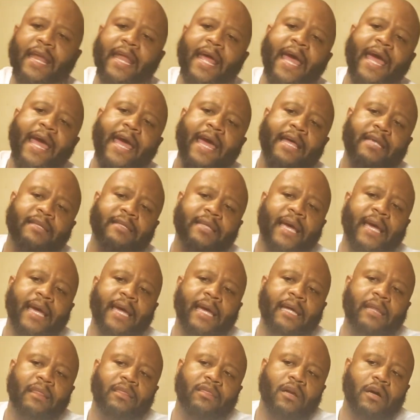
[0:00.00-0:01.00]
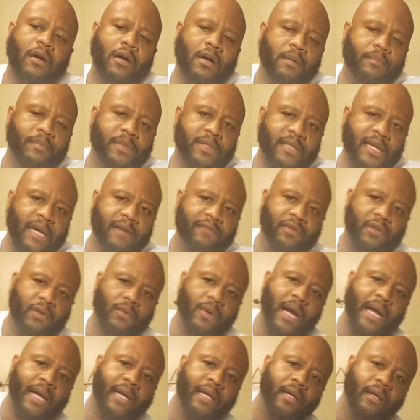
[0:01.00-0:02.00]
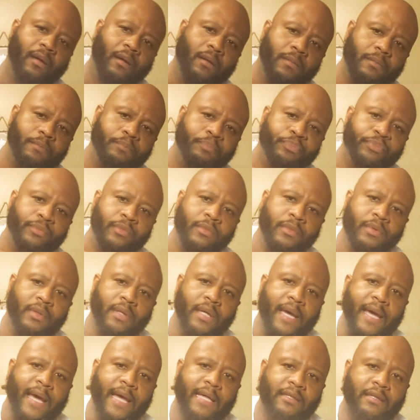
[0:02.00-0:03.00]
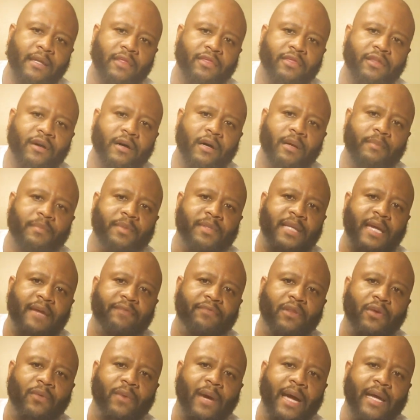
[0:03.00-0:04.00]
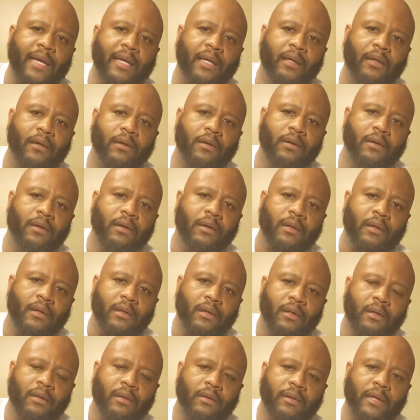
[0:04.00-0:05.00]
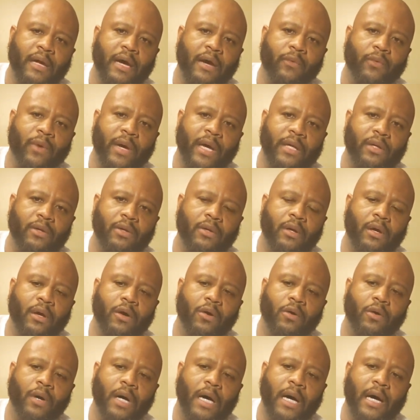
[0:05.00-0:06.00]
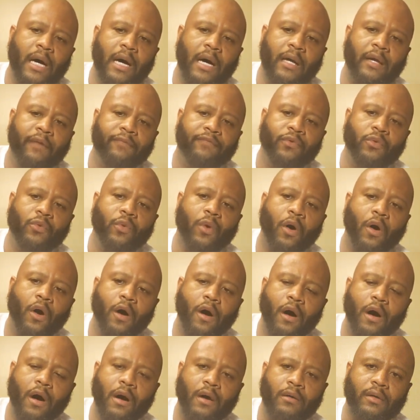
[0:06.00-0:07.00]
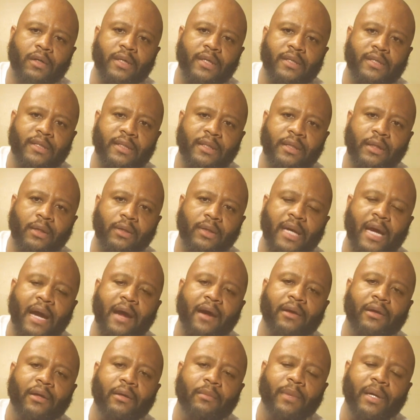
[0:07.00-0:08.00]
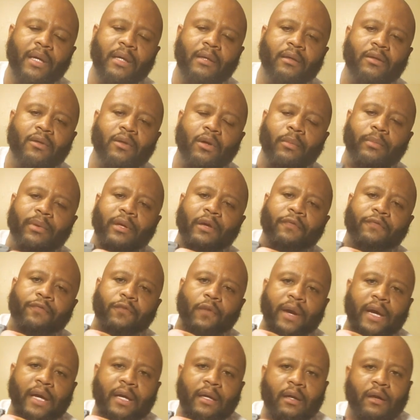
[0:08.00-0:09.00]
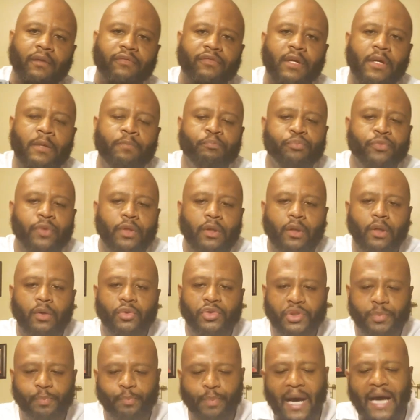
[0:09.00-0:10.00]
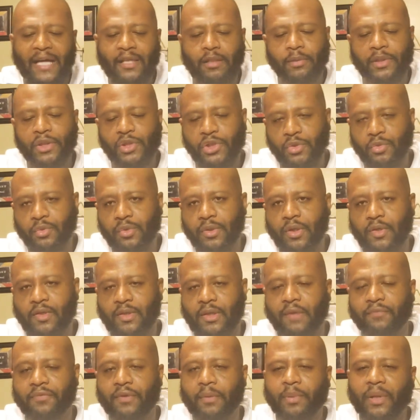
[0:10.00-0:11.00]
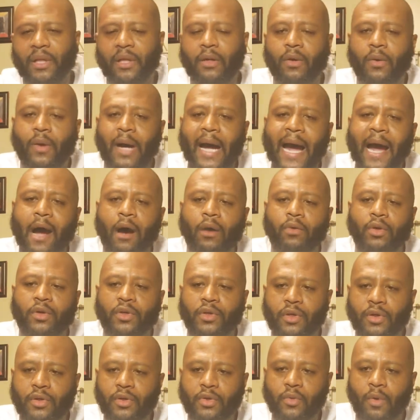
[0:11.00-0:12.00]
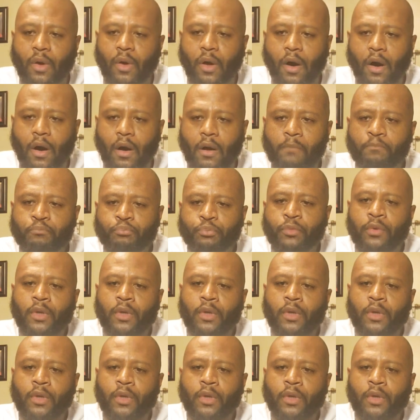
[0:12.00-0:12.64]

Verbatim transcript: It has a thumb safety right here. It has a thumb safety right here. That way, you know, uh, if you are concealed carrying, you may, you know, be afraid of, you know, possibly shooting yourself, depending on how good you are